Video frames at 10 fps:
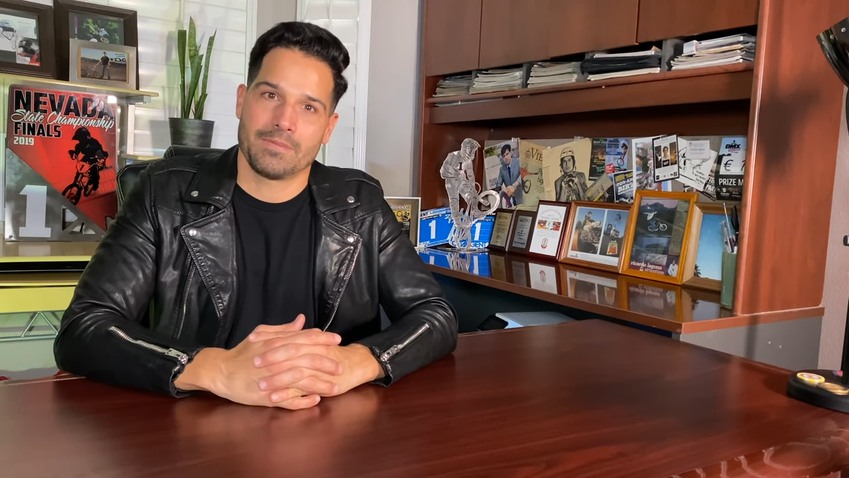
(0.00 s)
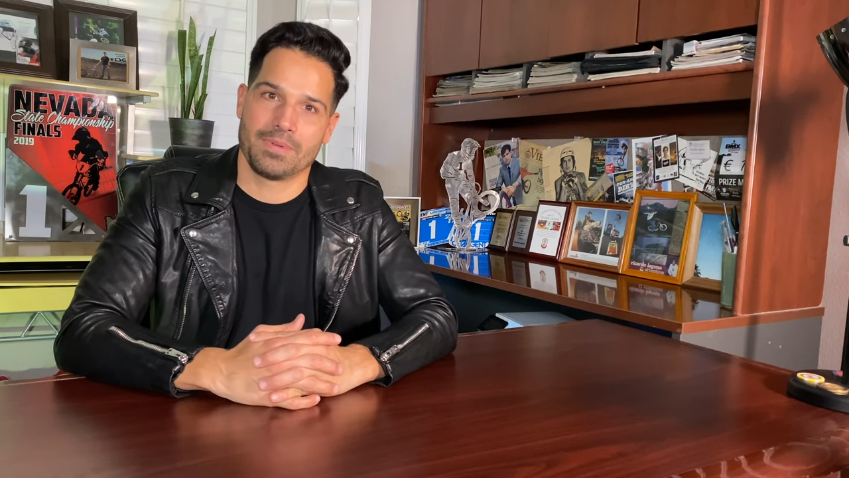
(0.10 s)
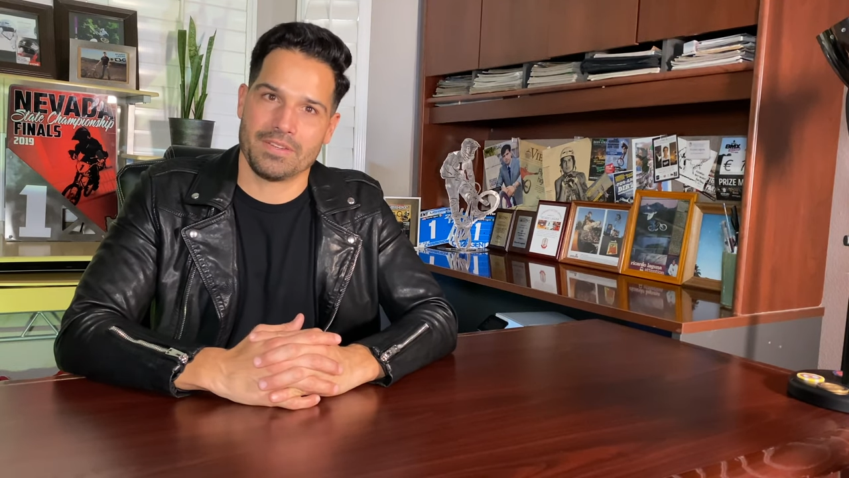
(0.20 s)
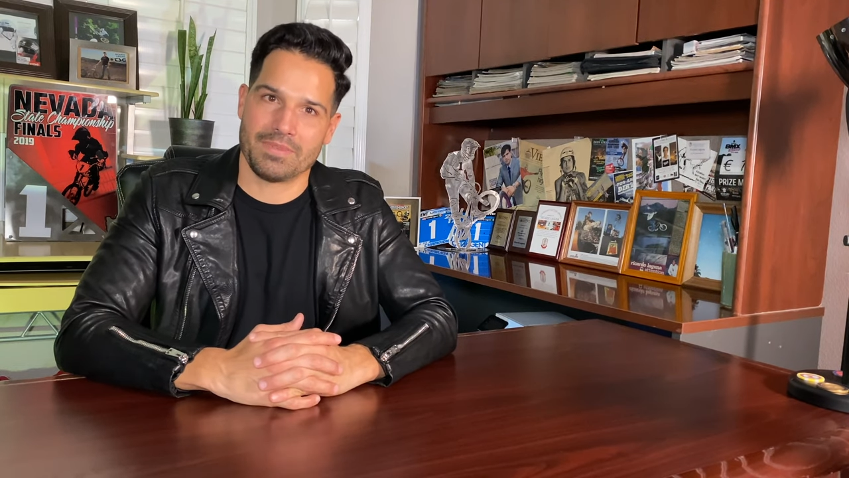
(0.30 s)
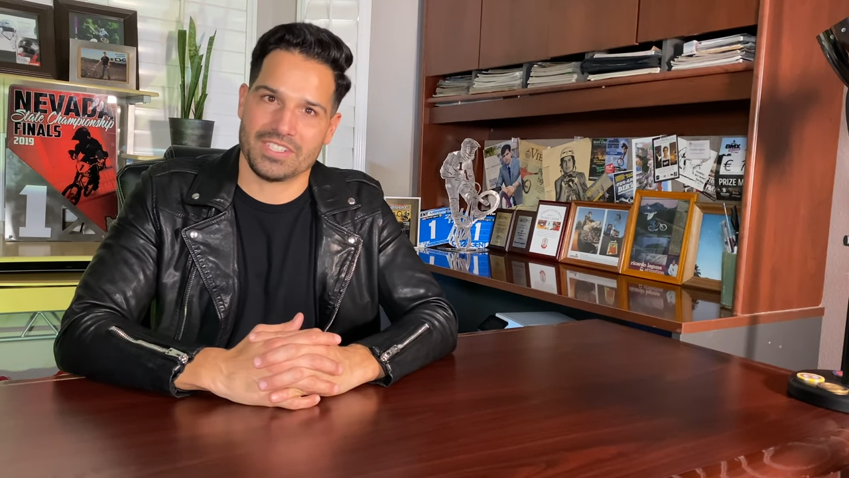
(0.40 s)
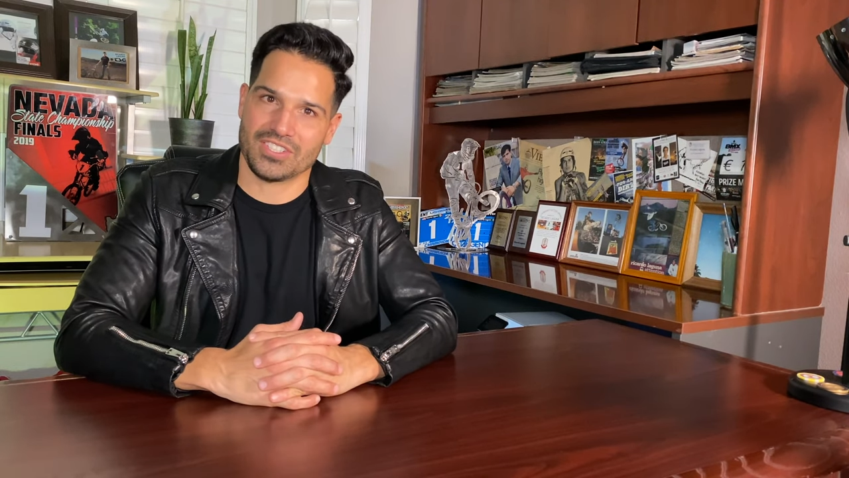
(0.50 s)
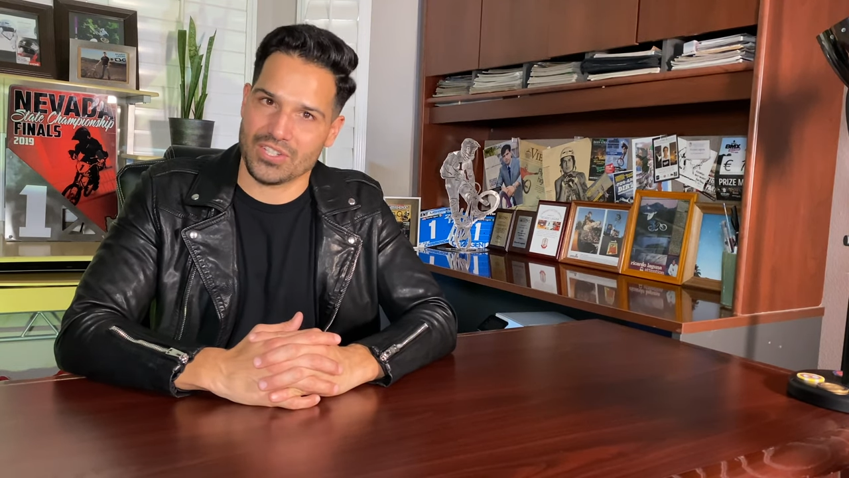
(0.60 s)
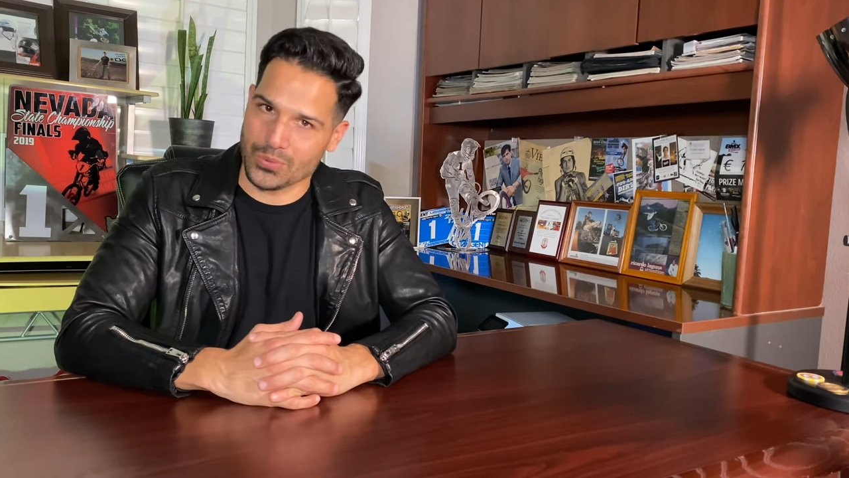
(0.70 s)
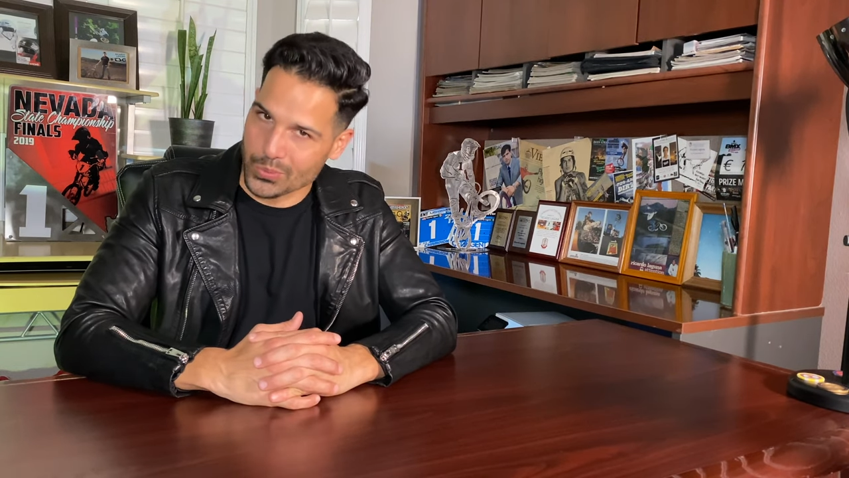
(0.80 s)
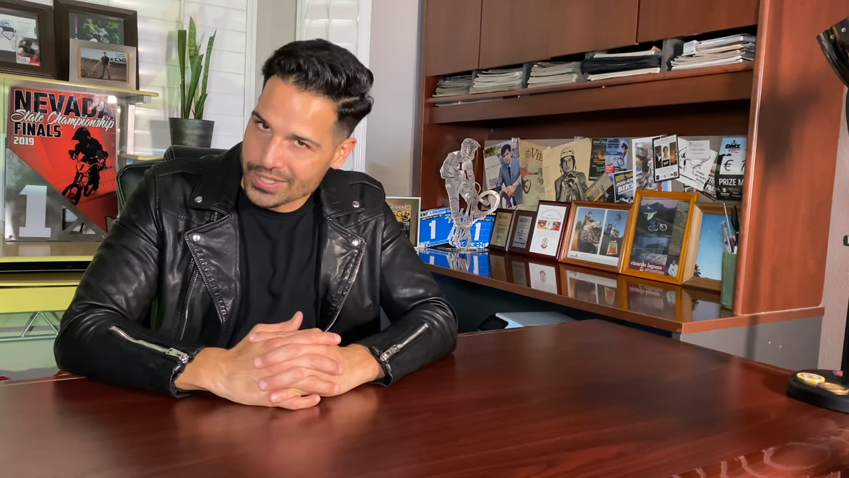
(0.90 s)
BMX
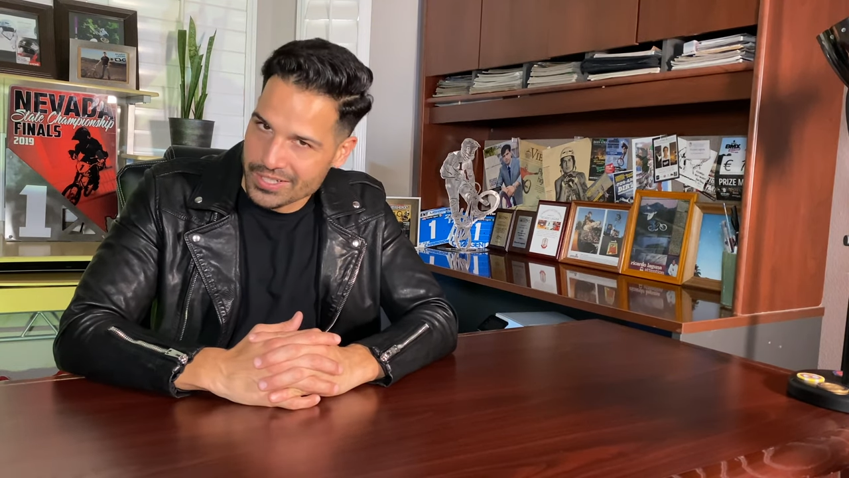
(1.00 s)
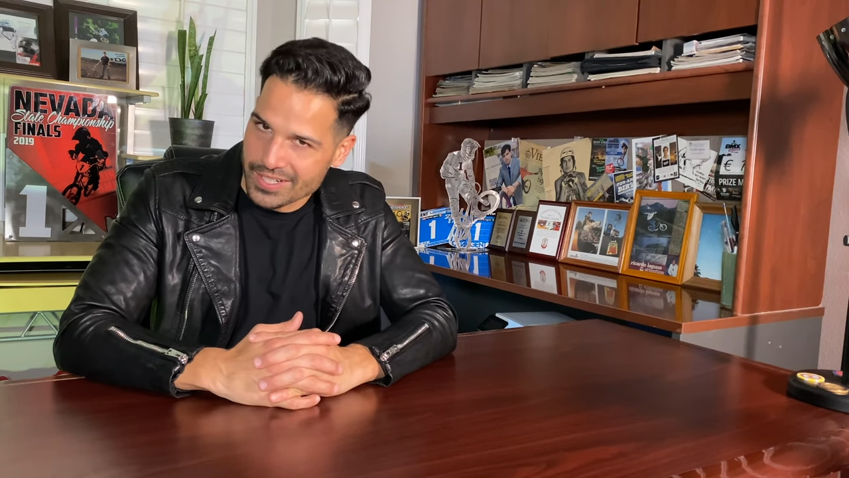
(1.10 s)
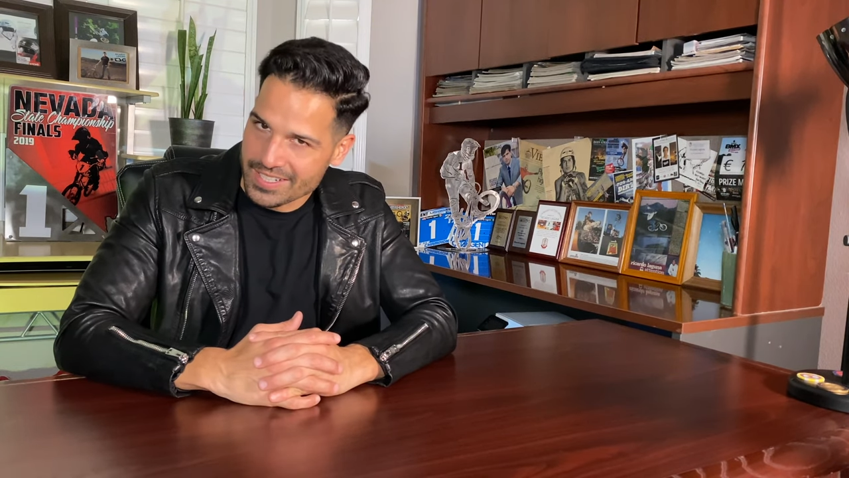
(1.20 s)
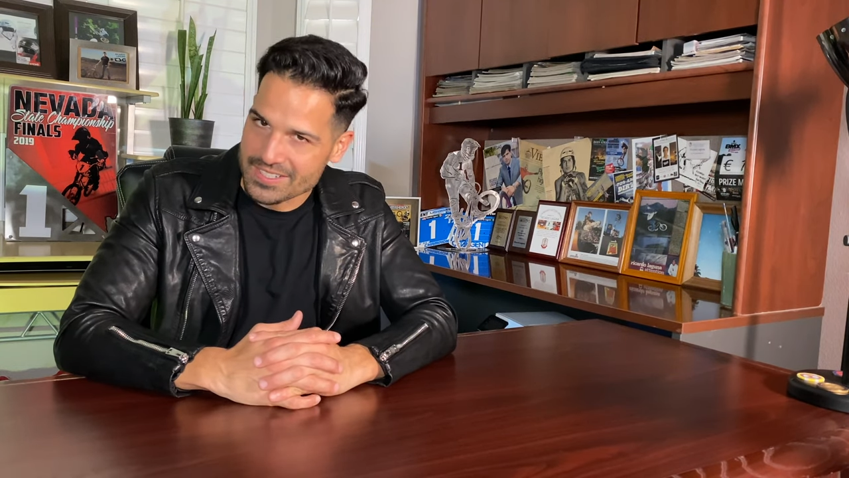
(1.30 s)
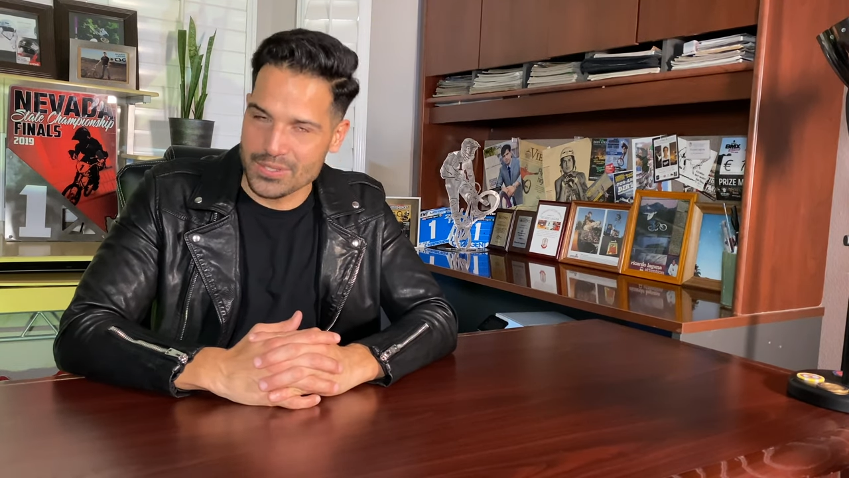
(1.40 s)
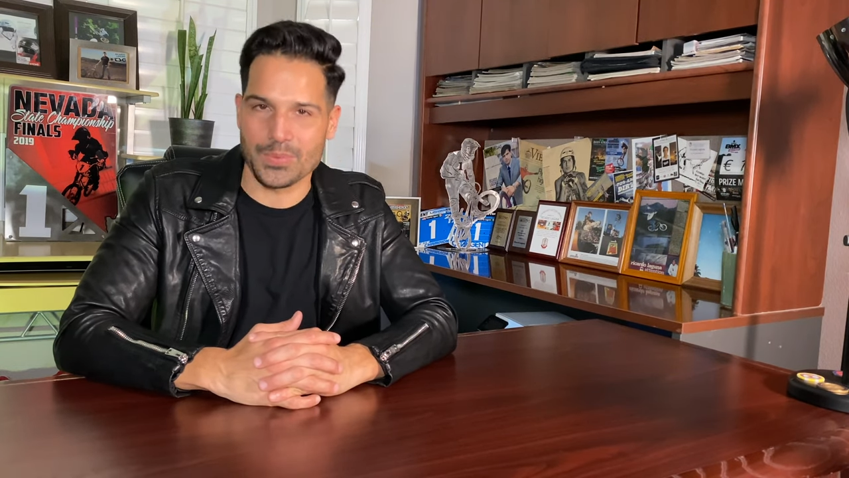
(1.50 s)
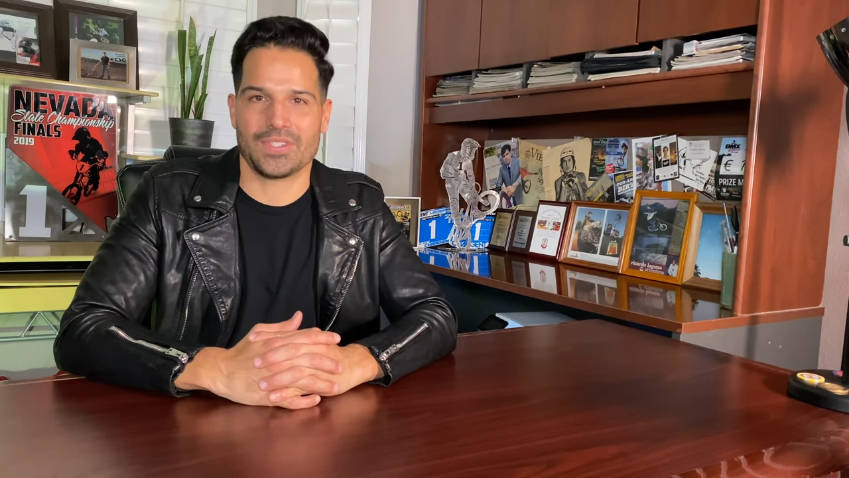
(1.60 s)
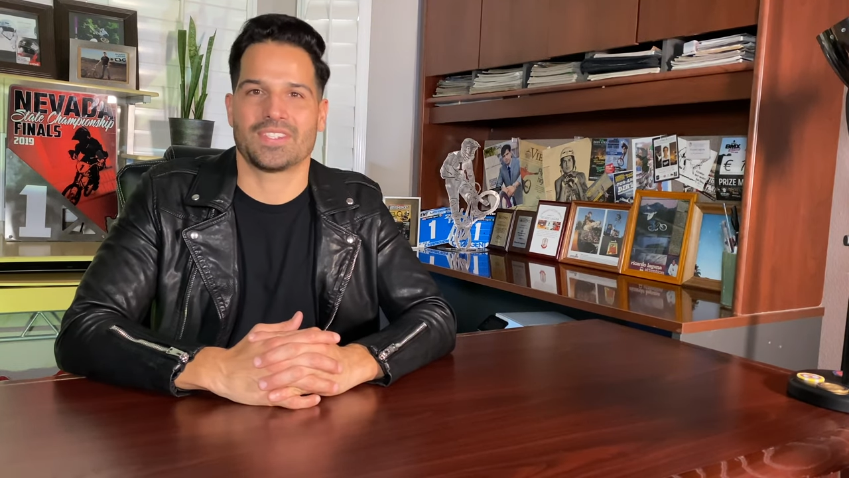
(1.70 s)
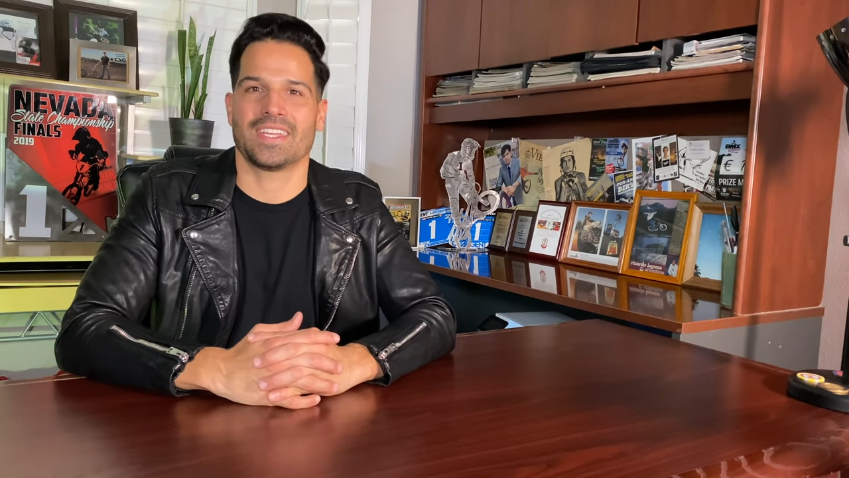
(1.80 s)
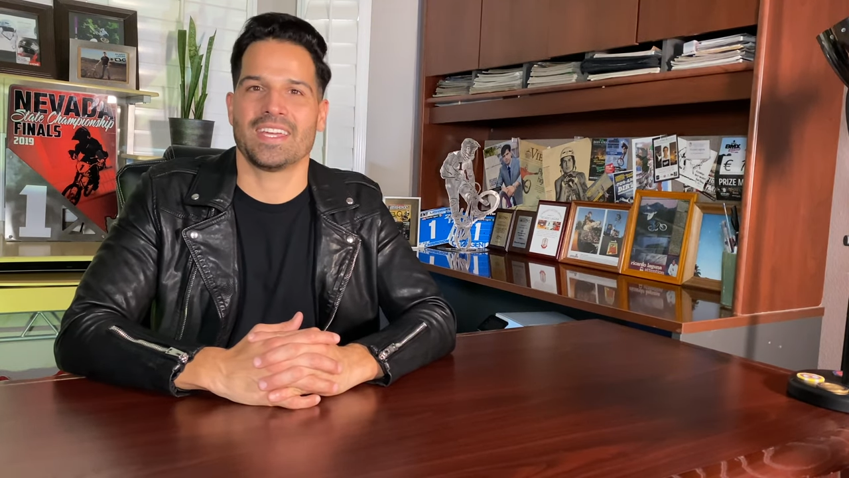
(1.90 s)
career, I guess you would
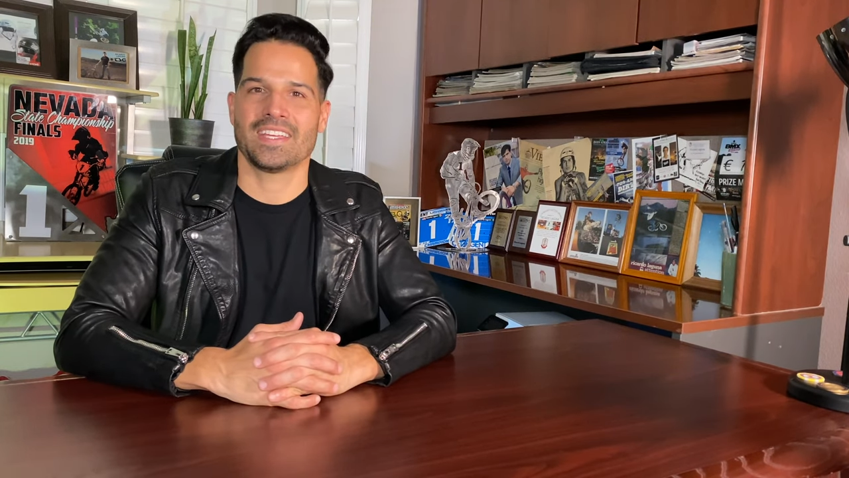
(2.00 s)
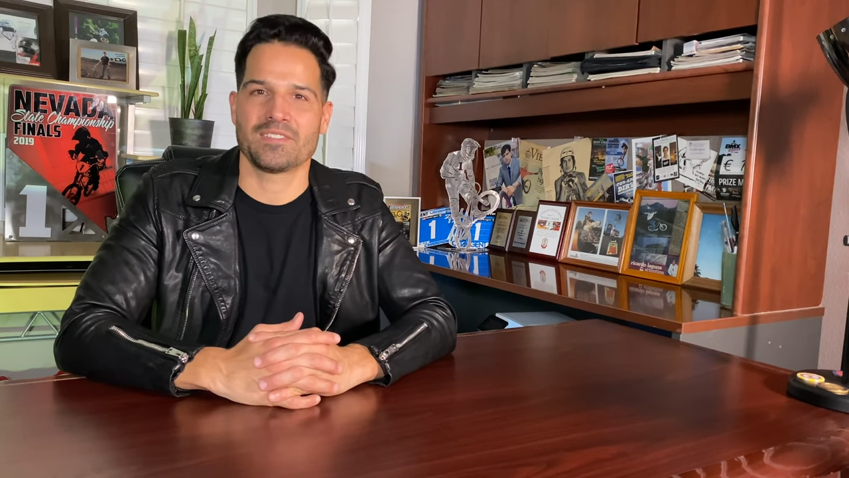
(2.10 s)
say,